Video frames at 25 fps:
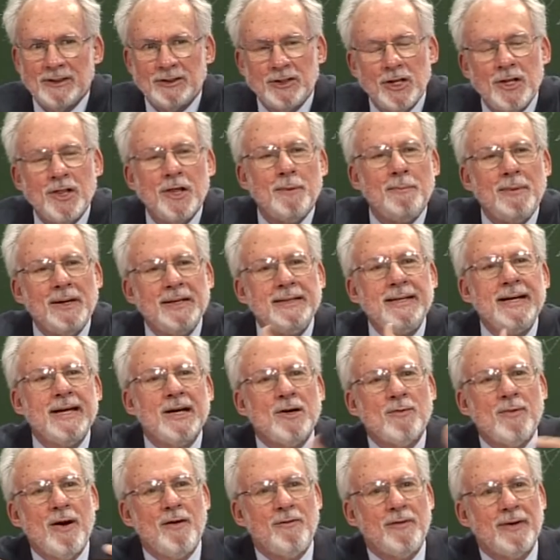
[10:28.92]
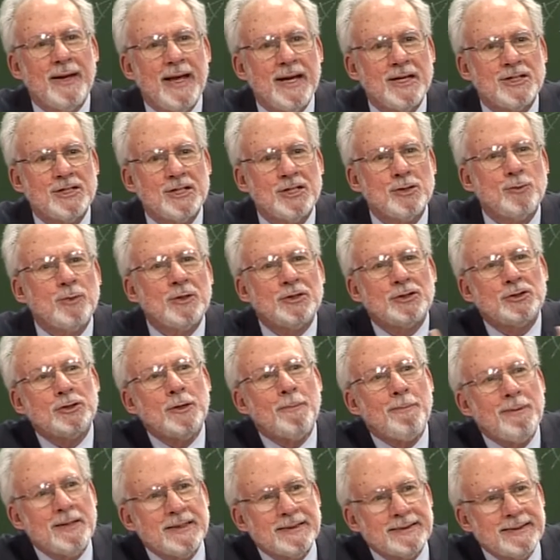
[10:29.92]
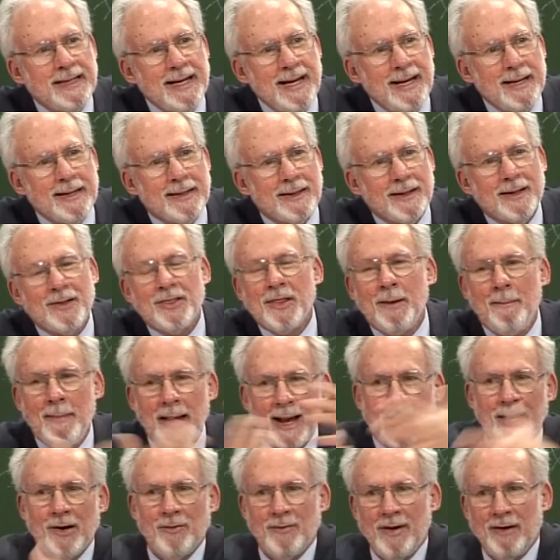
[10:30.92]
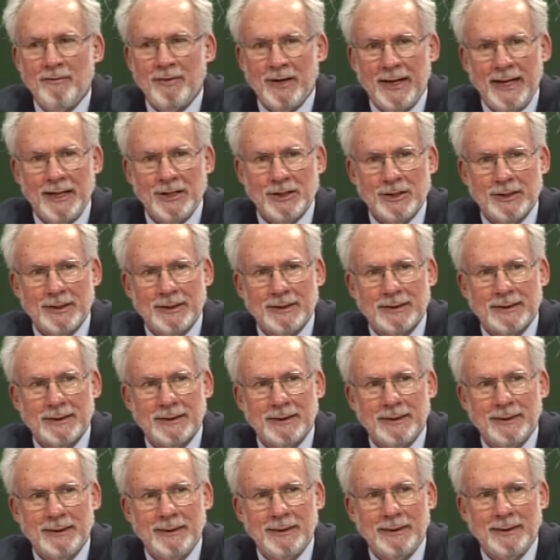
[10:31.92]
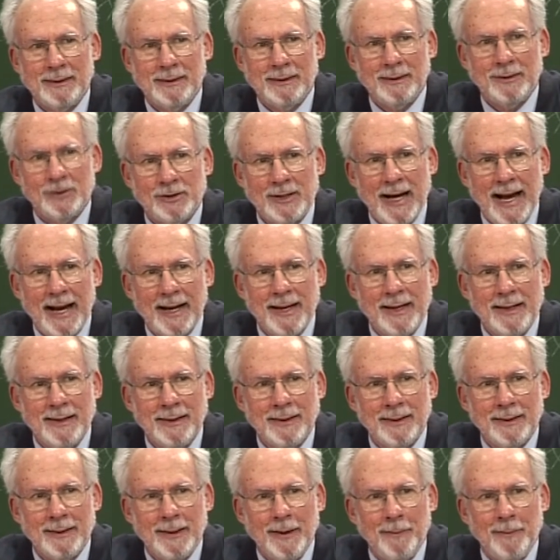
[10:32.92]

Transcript: So the Medina revelations would supersede the Meccan revelations. Tracking?